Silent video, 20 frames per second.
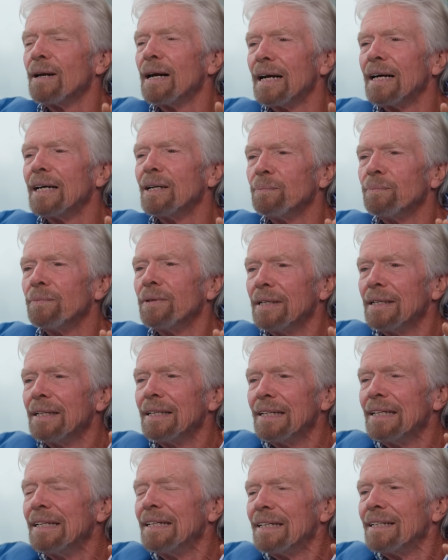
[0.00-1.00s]
um,
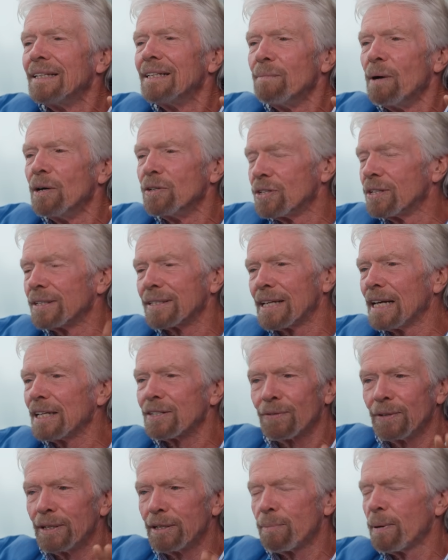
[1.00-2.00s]
the most
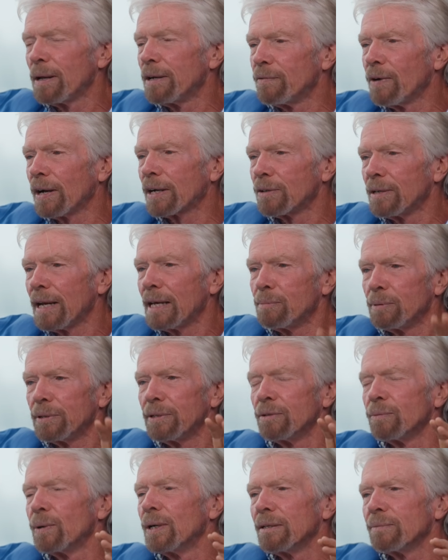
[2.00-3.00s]
successful independent record label
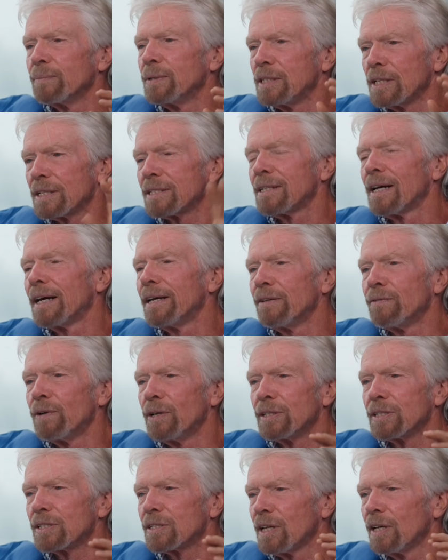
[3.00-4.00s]
in the world. We just signed the
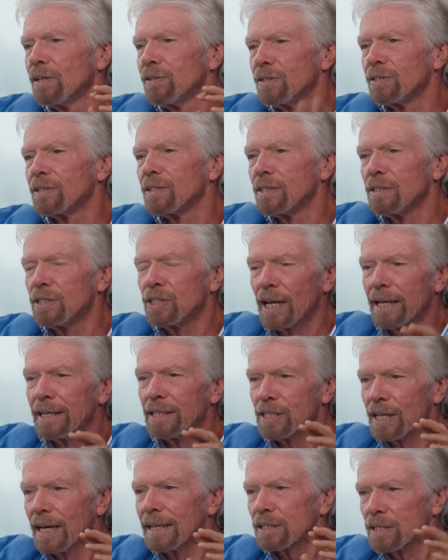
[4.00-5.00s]
Rolling Stones and
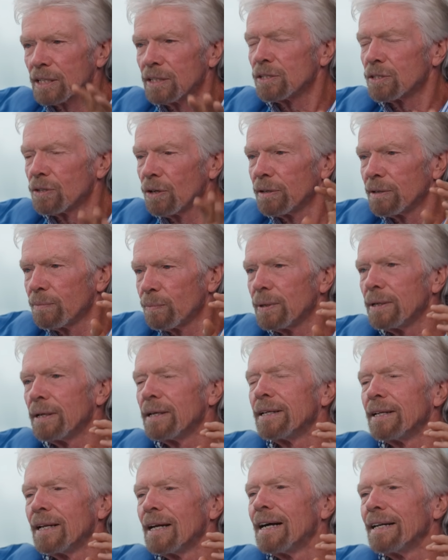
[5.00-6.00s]
Janet Jackson and so on, and, we,
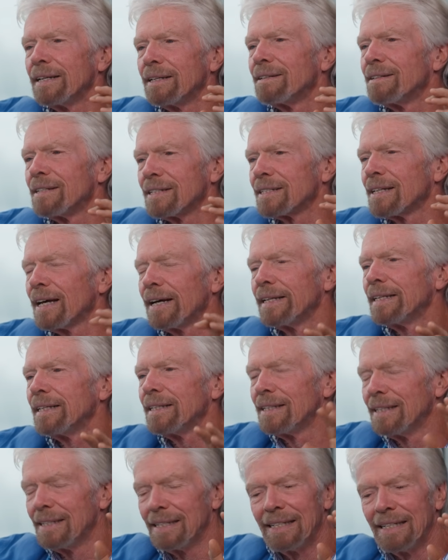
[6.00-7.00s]
and I
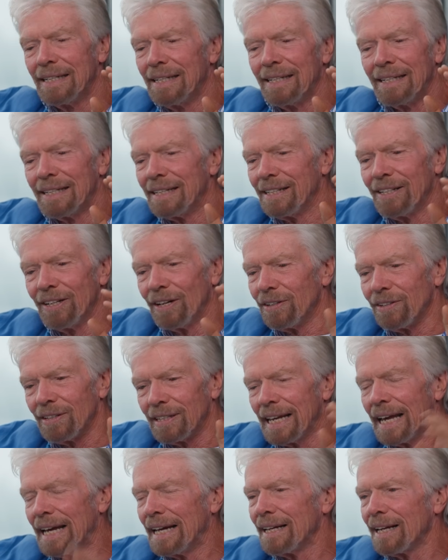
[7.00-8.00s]
decided, you know,
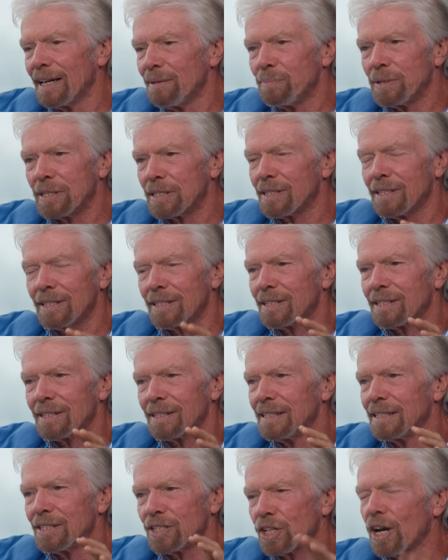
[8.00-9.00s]
the airline business
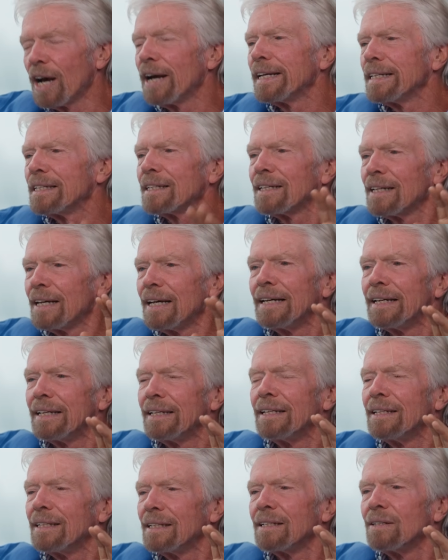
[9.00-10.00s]
is shite,
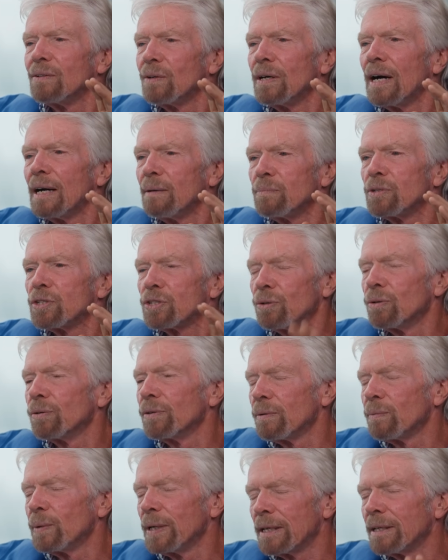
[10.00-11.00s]
and I'm sure
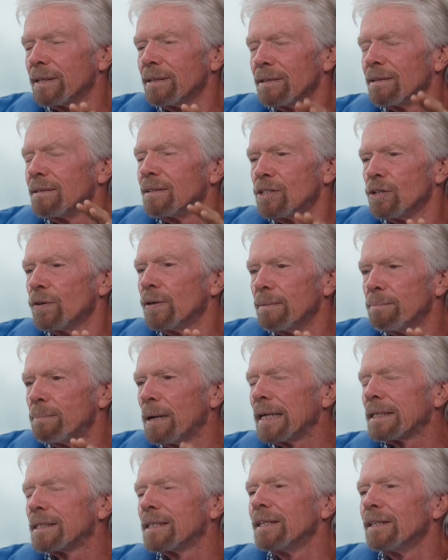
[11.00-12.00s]
that we can do it
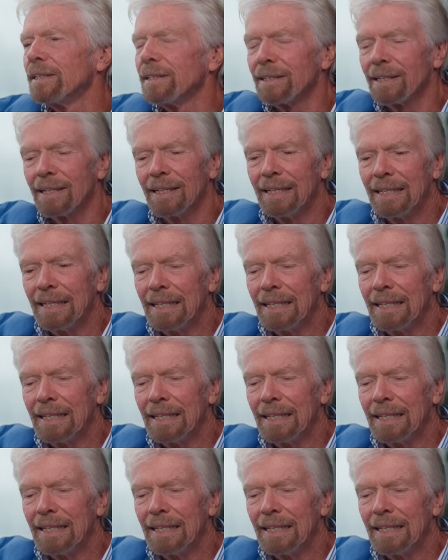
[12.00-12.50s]
better. And